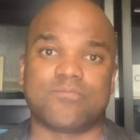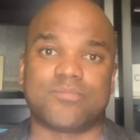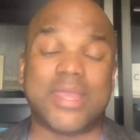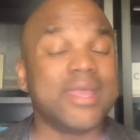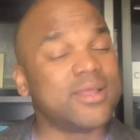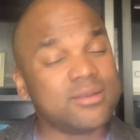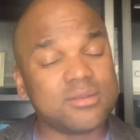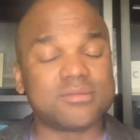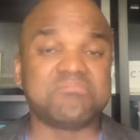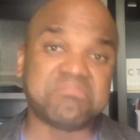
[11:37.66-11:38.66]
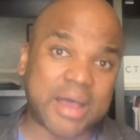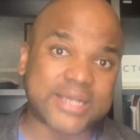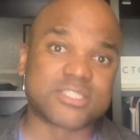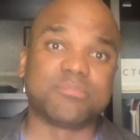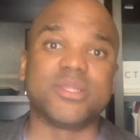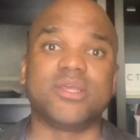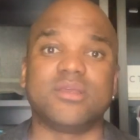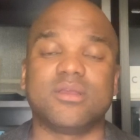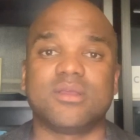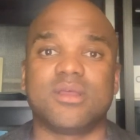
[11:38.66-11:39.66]
and
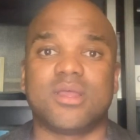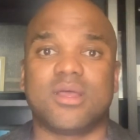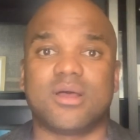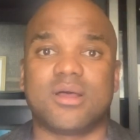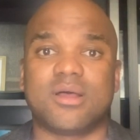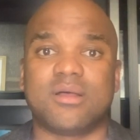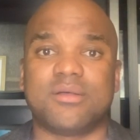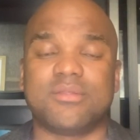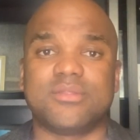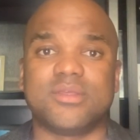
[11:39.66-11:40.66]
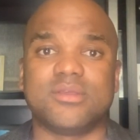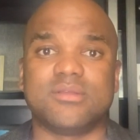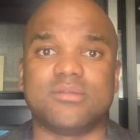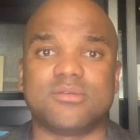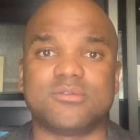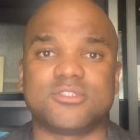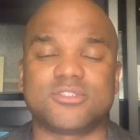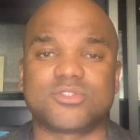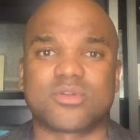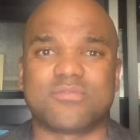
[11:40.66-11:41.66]
possibly uh, the
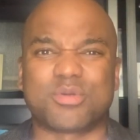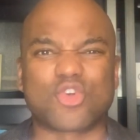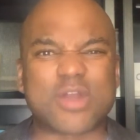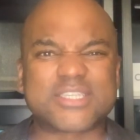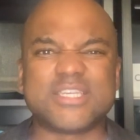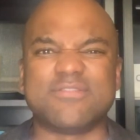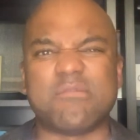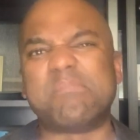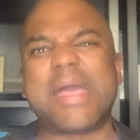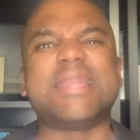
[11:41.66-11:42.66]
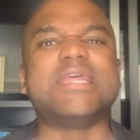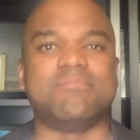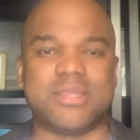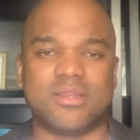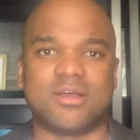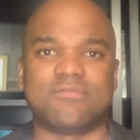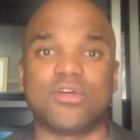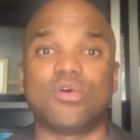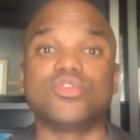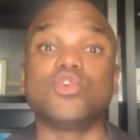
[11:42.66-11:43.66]
sort of progressive abandonment of
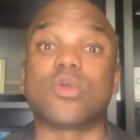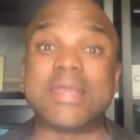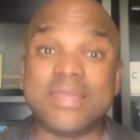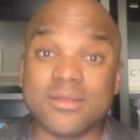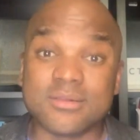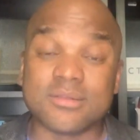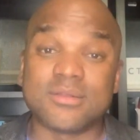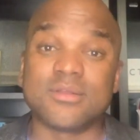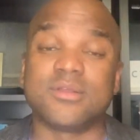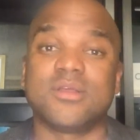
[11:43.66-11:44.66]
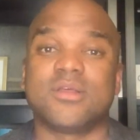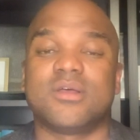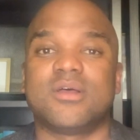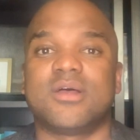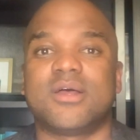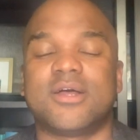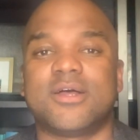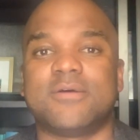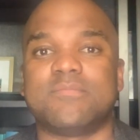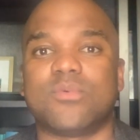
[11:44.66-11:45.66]
those who are ill
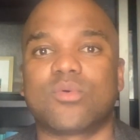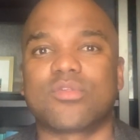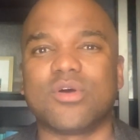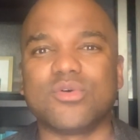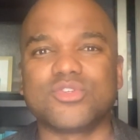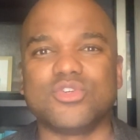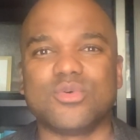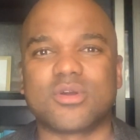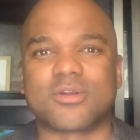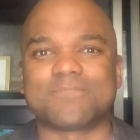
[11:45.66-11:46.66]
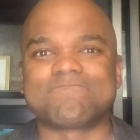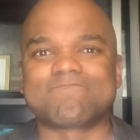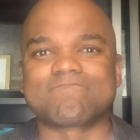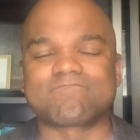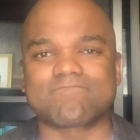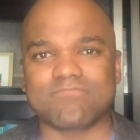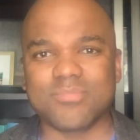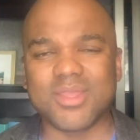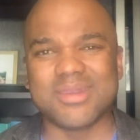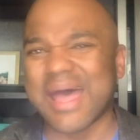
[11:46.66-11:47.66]
um, or those who are
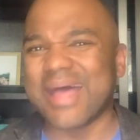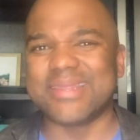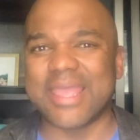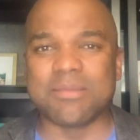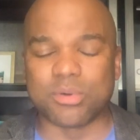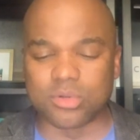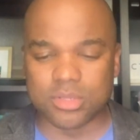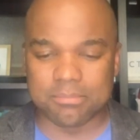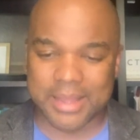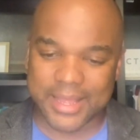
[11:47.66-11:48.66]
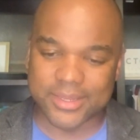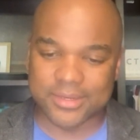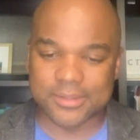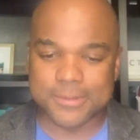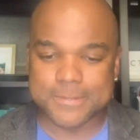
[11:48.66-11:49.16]
not able-bodied.